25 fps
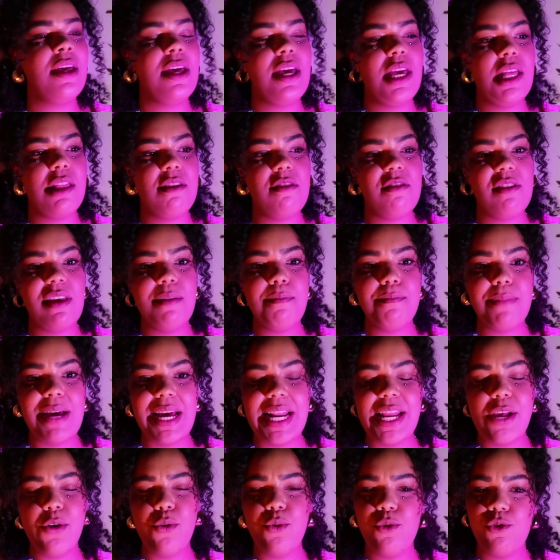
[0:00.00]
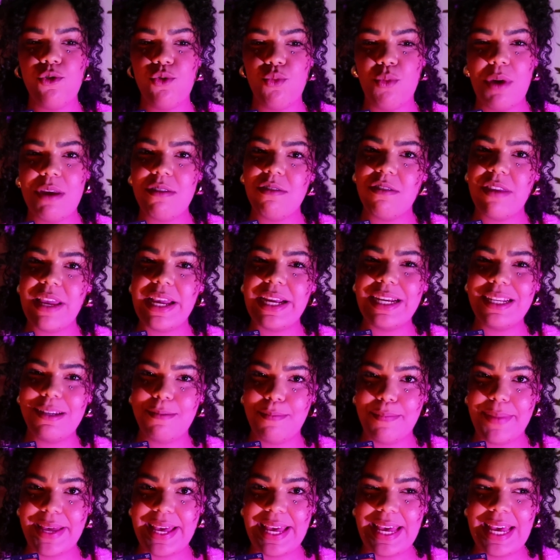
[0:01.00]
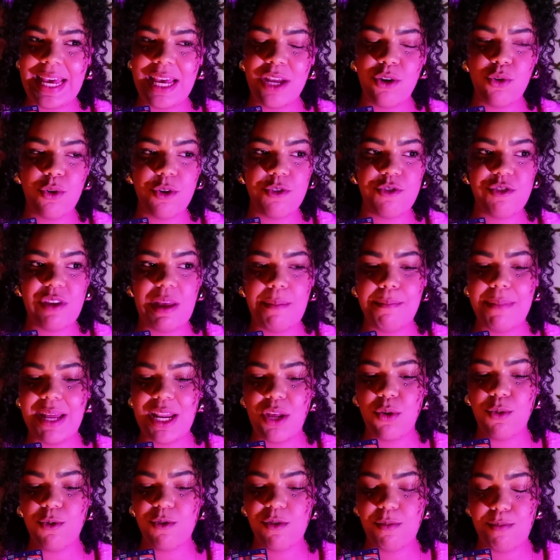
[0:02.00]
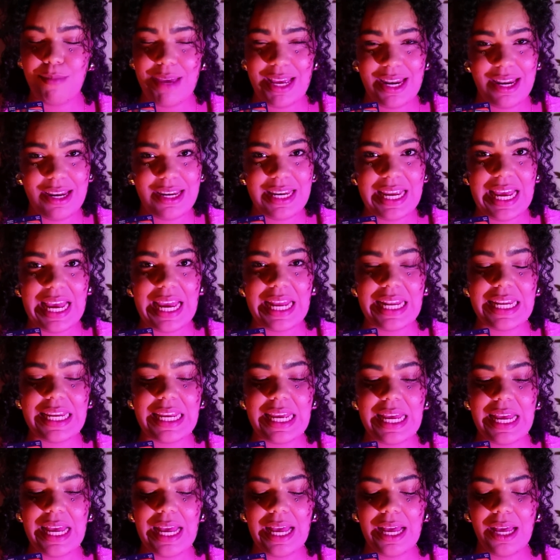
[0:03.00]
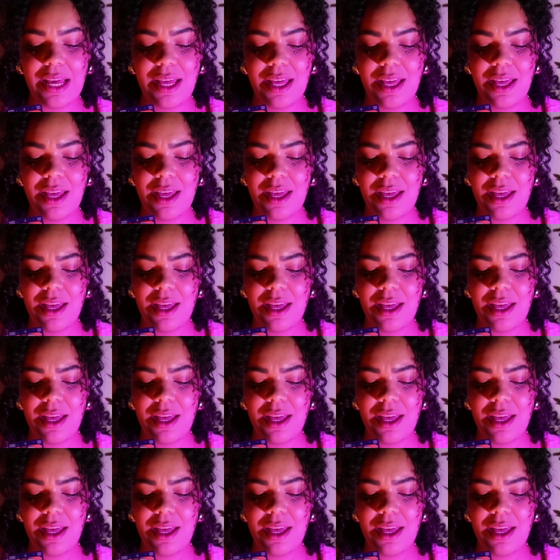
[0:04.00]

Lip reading: It's somebody who's resting in bed or somebody who's meditating.